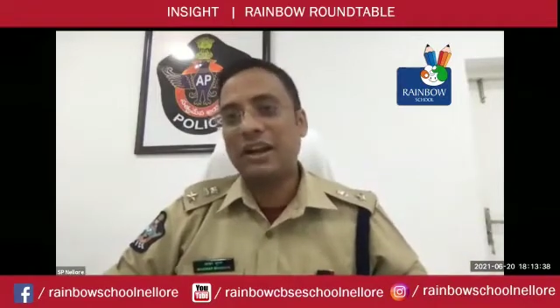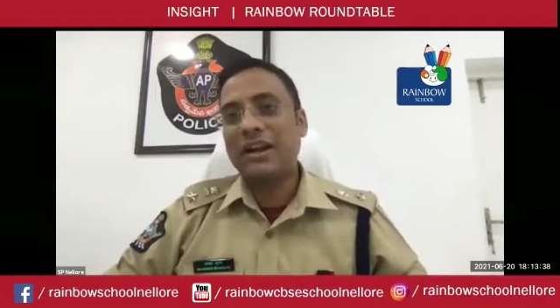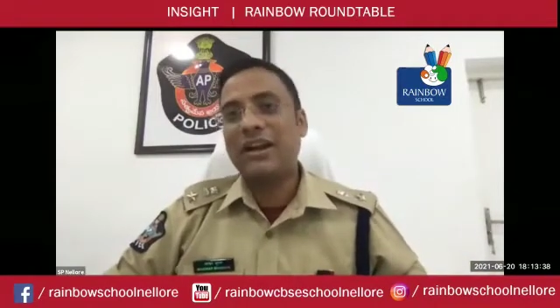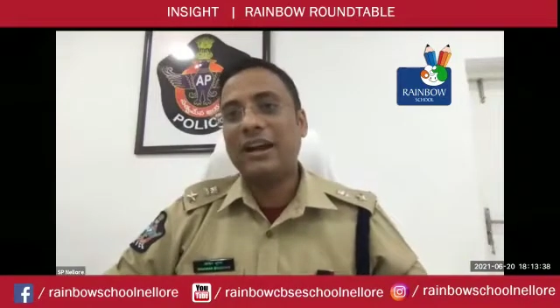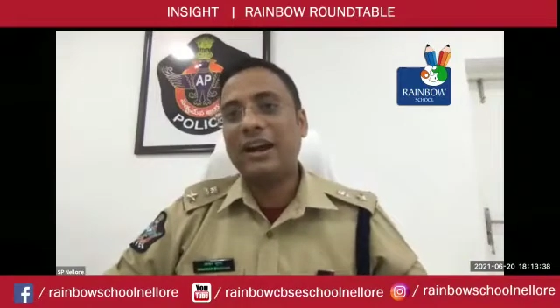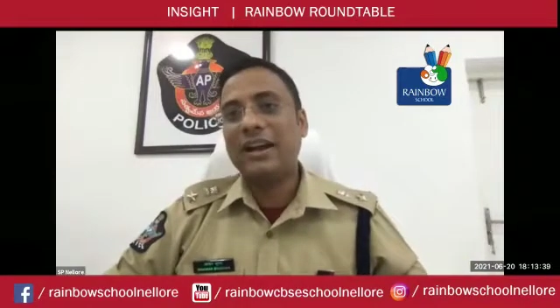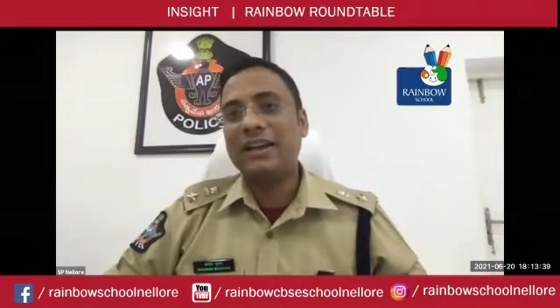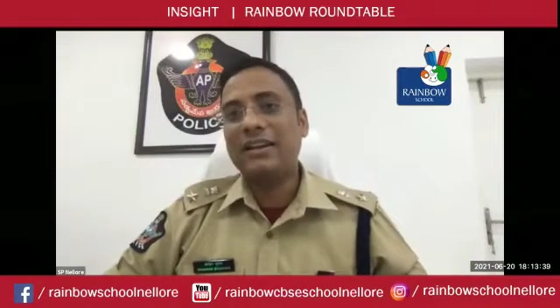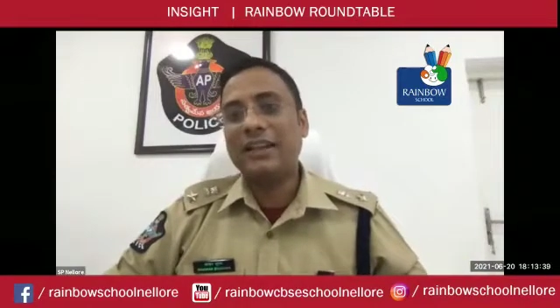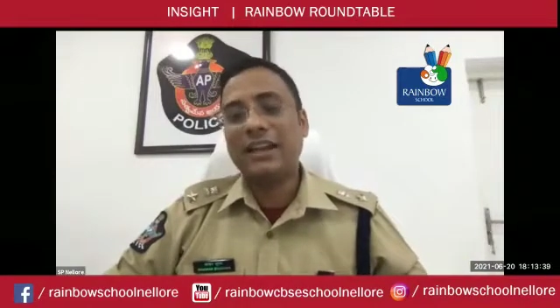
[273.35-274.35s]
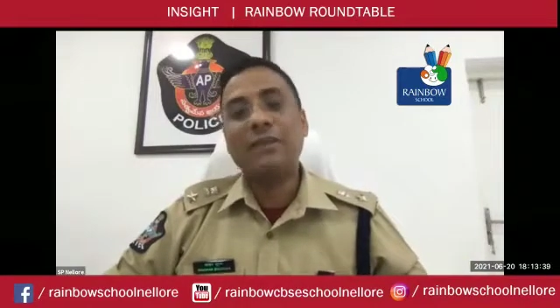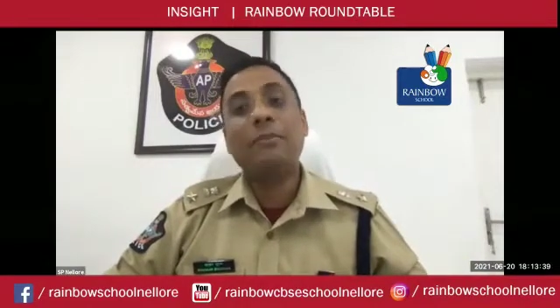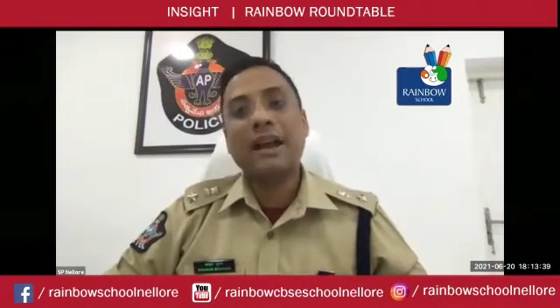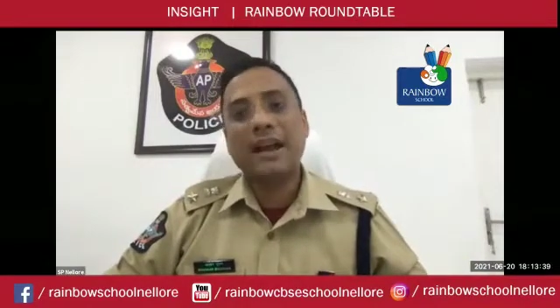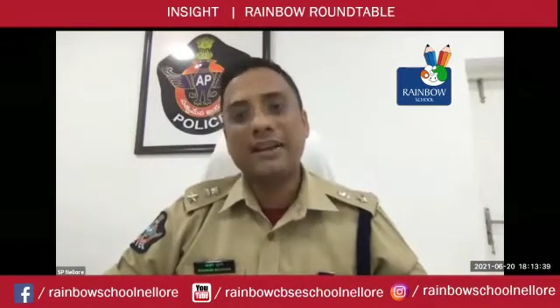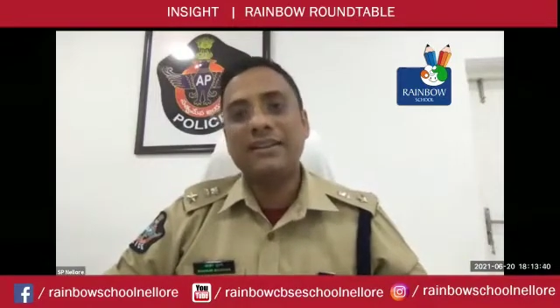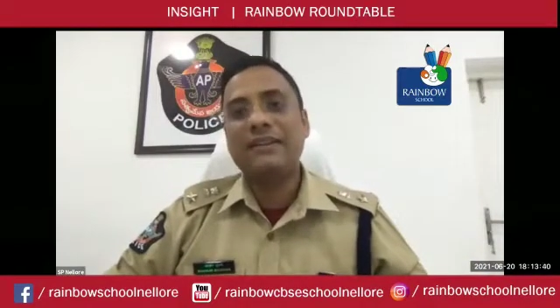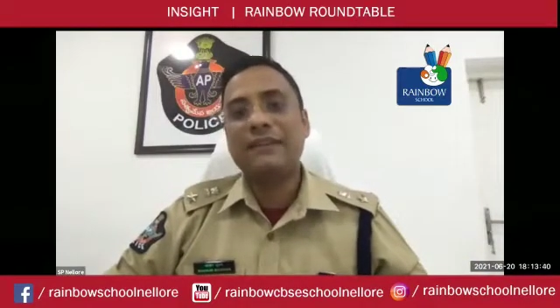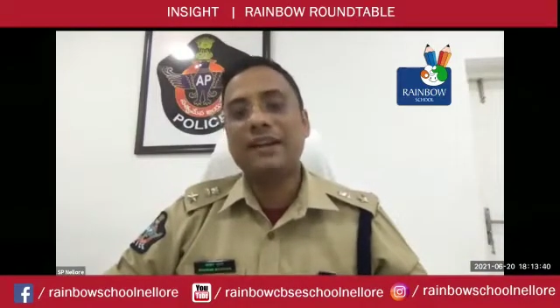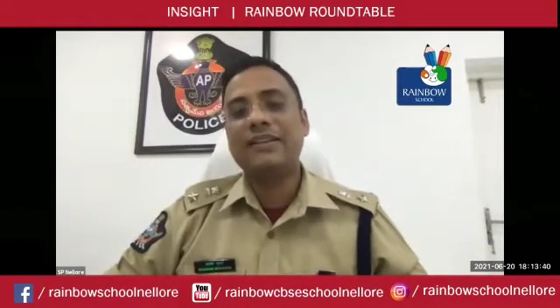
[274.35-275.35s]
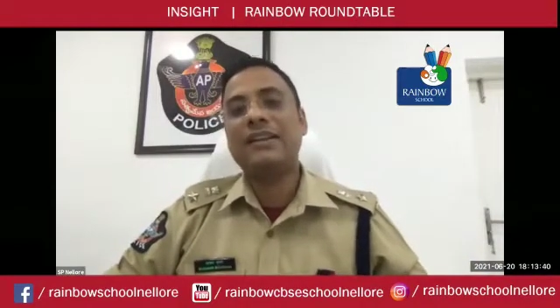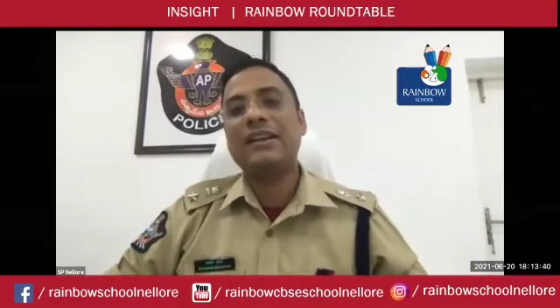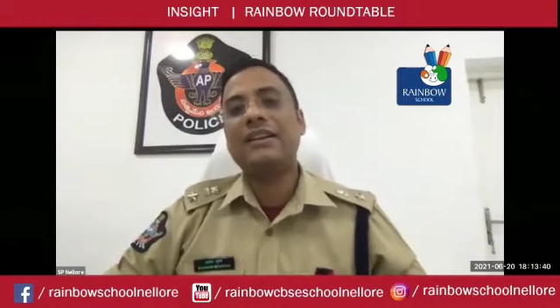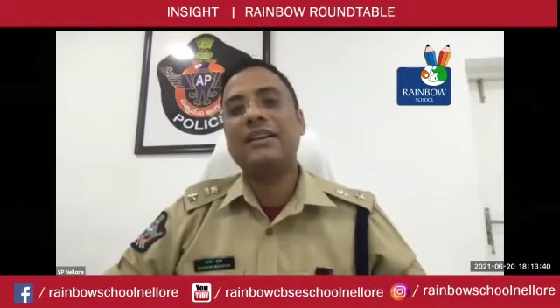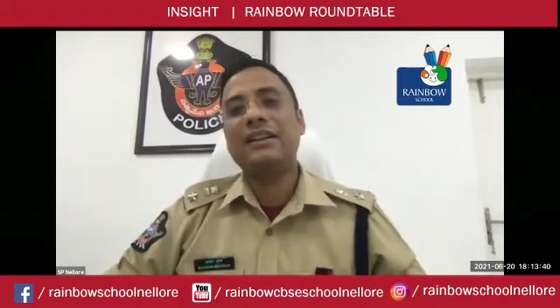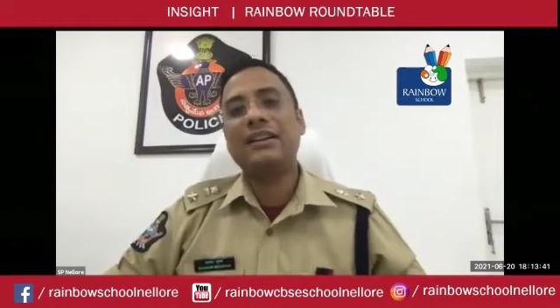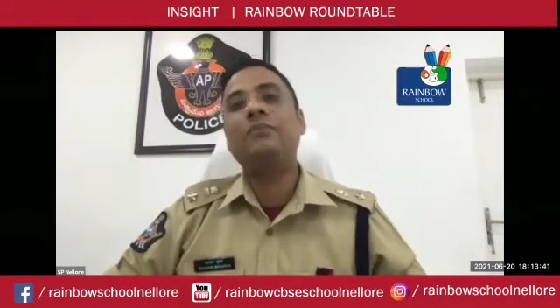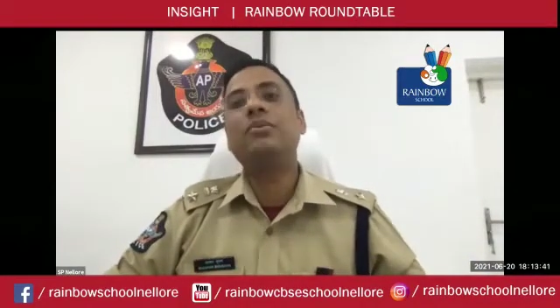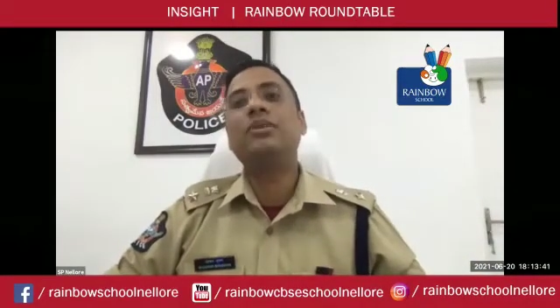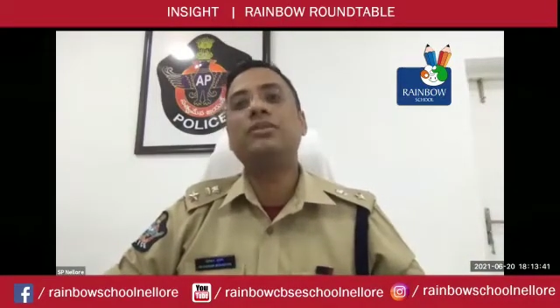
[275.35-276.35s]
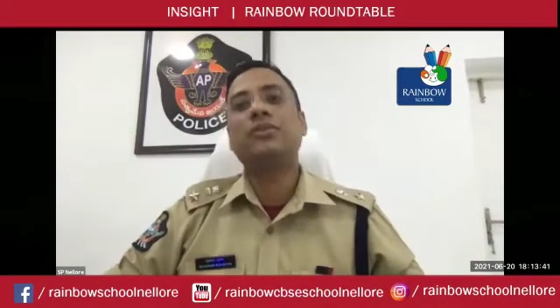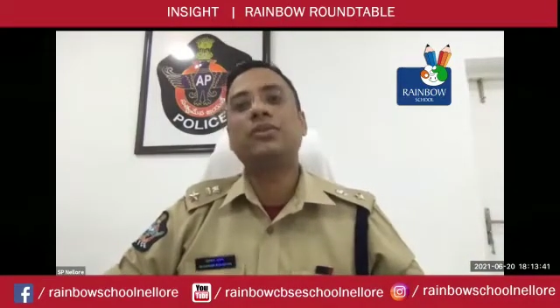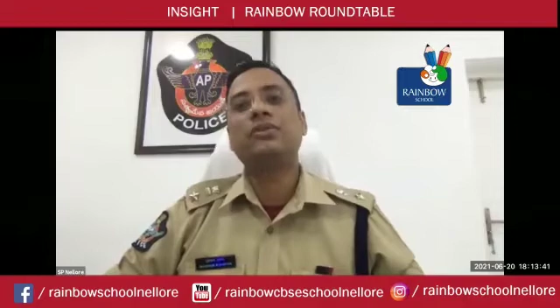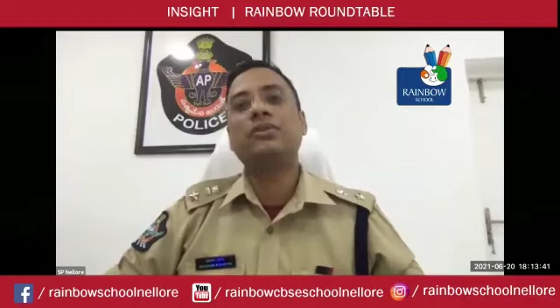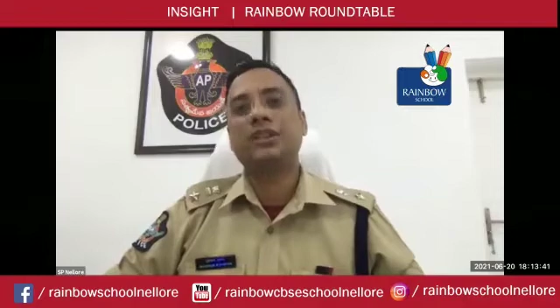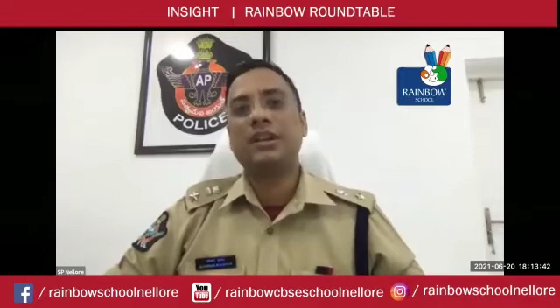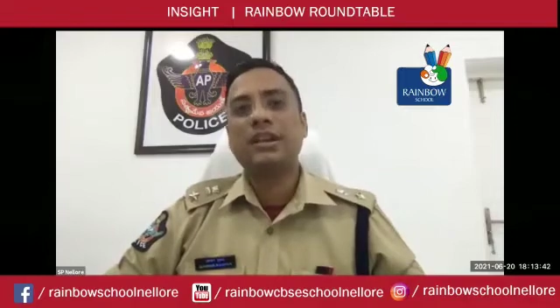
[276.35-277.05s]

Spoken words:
and I take pride in the fact that Indian police force